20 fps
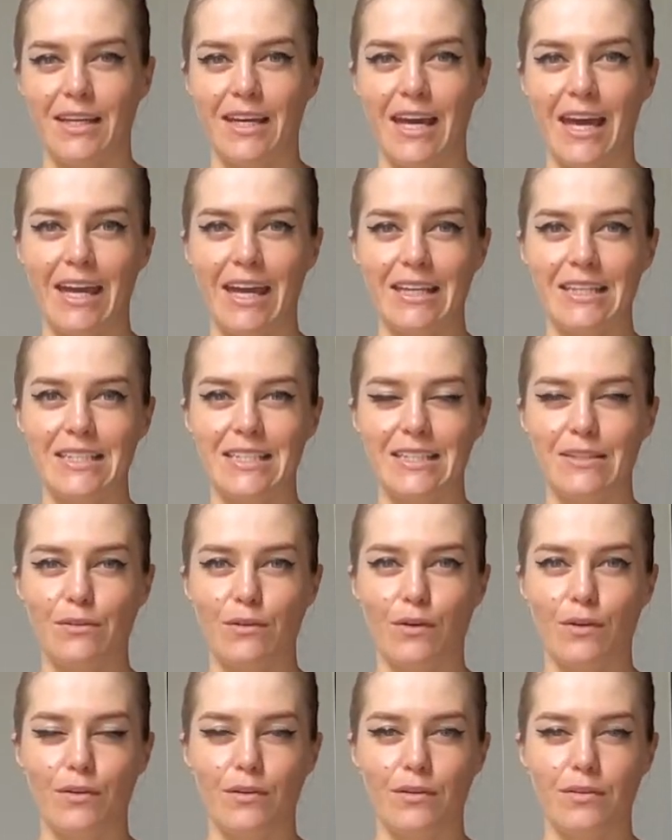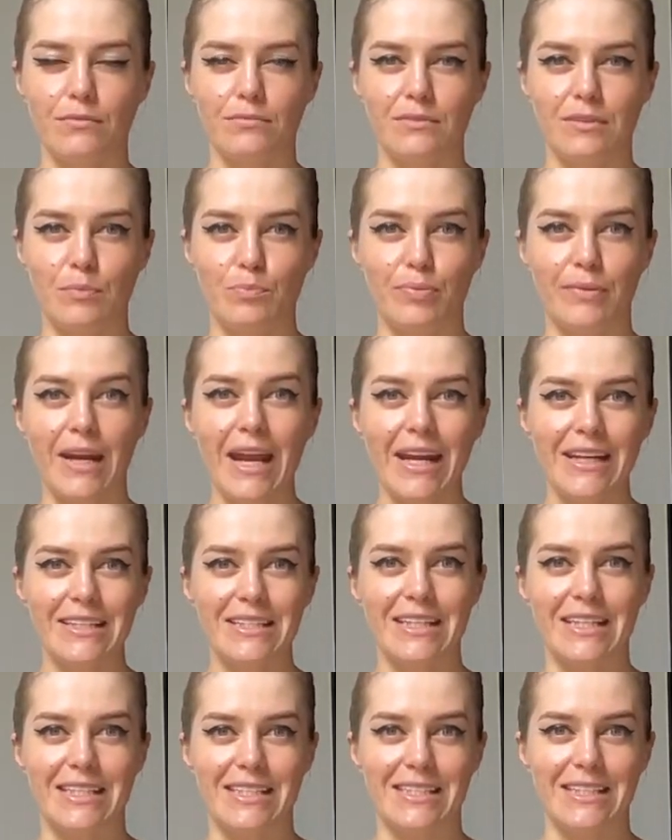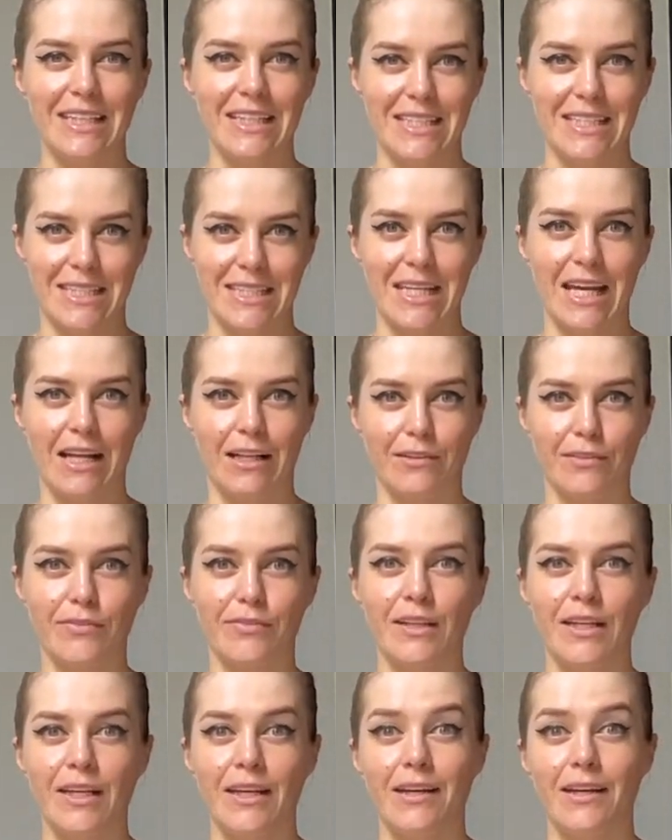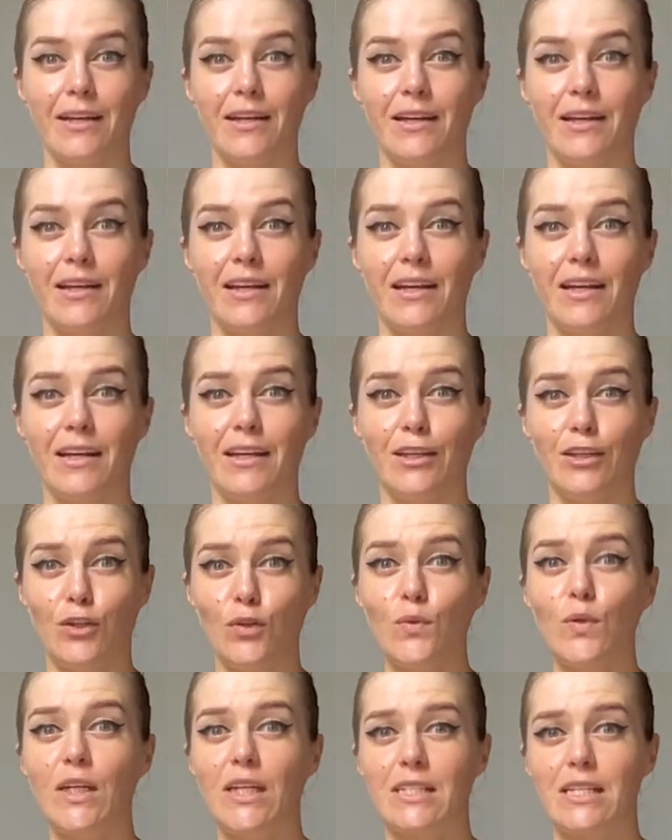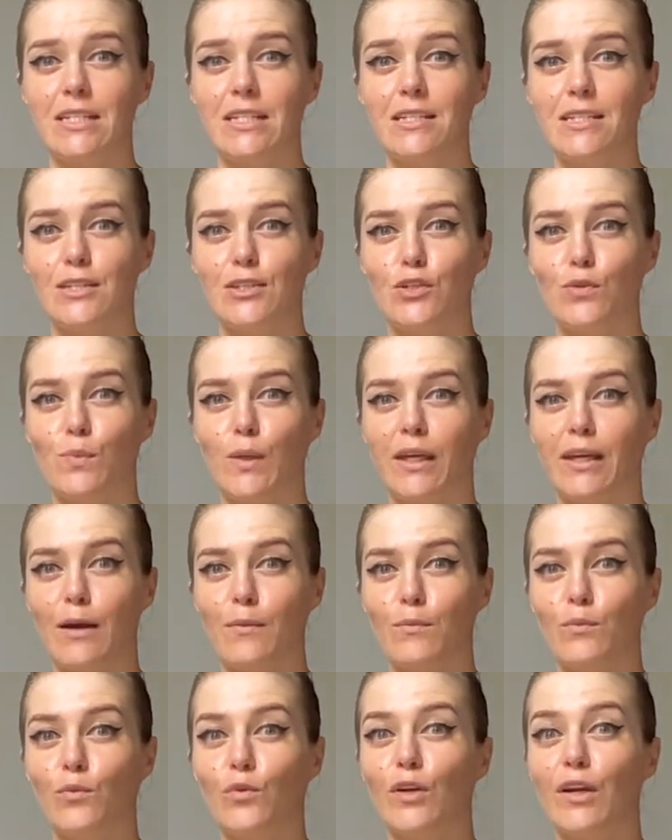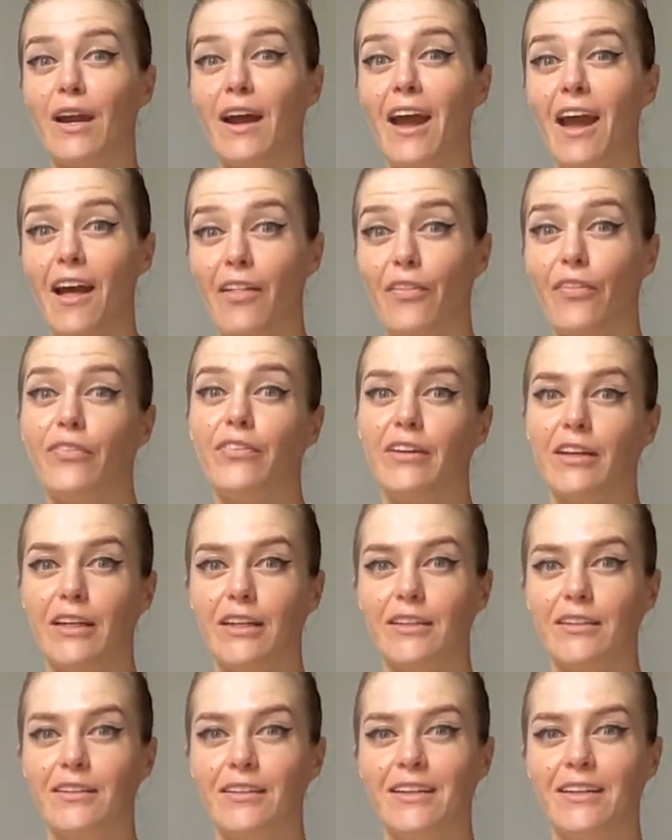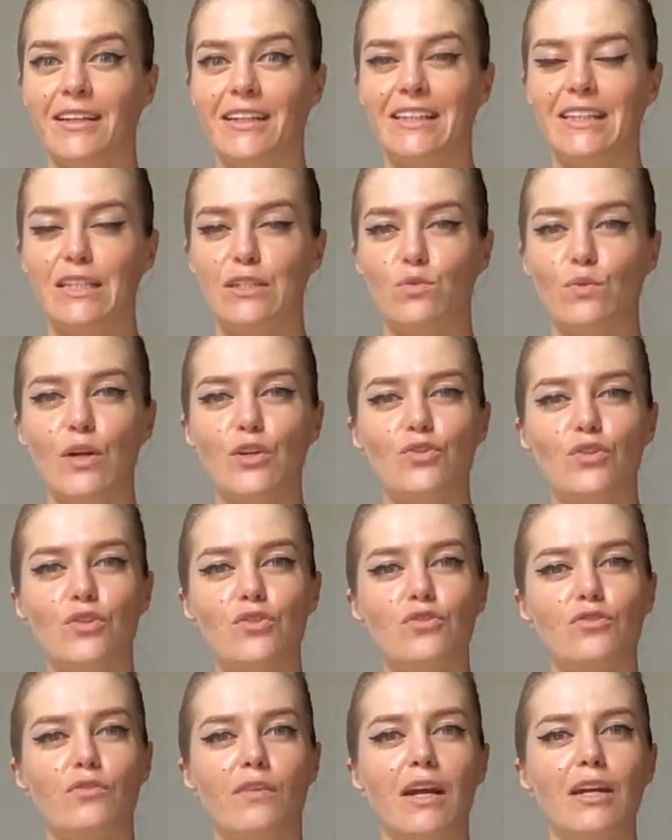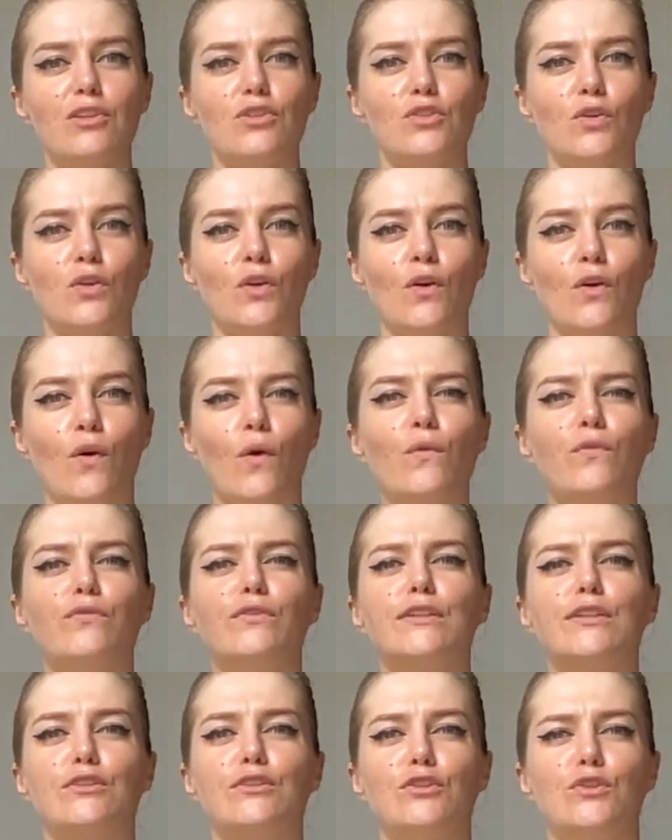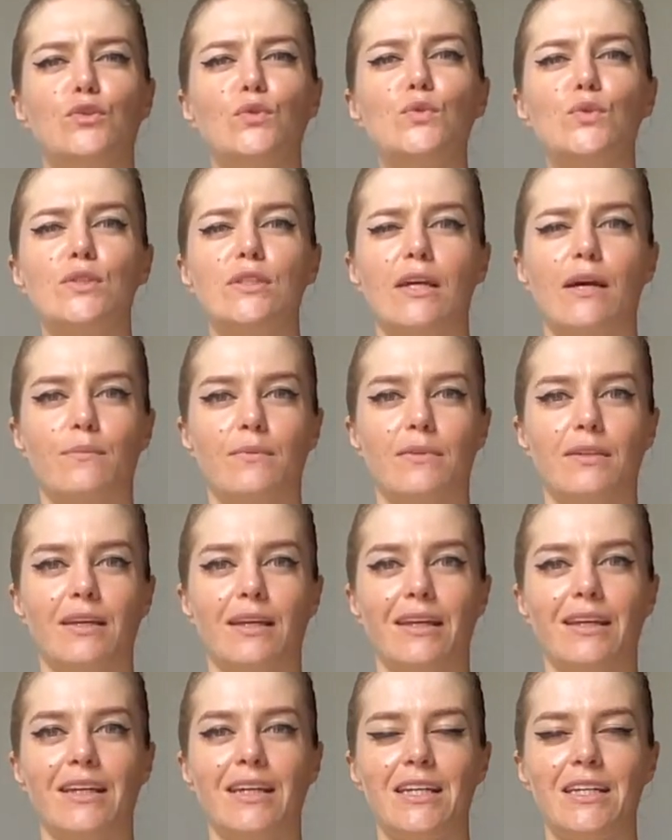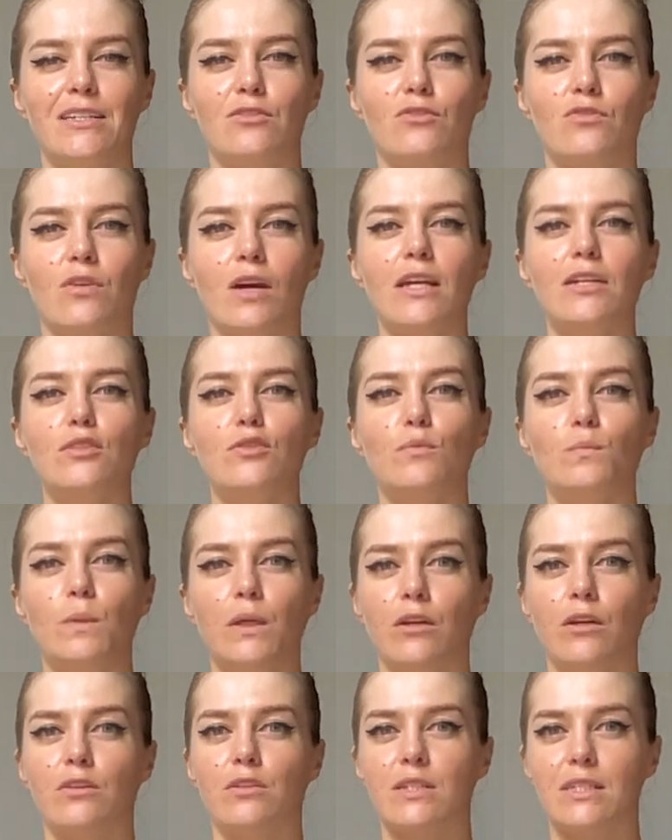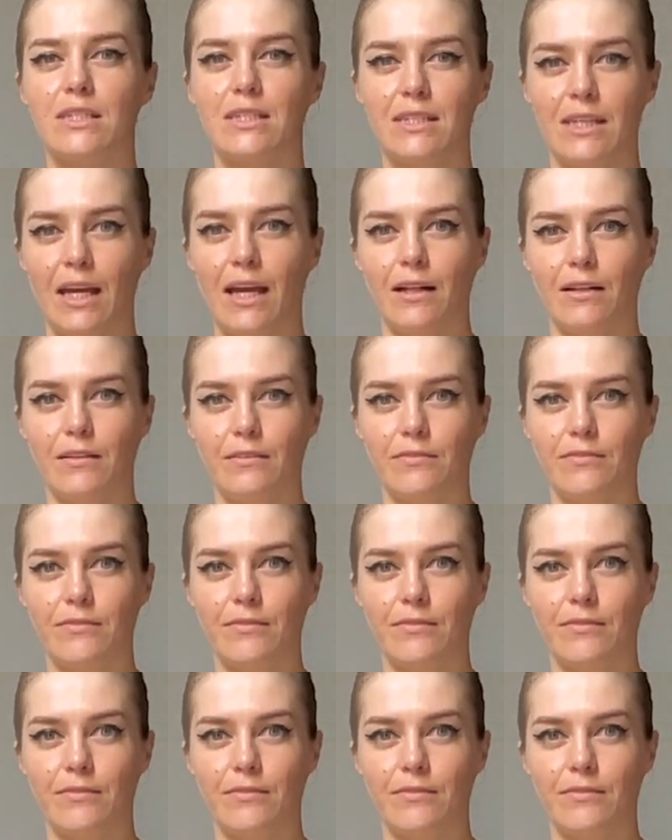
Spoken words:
And the practice itself, you need it to become more healthier. That is why do not try to overdo something. Try to be yourself.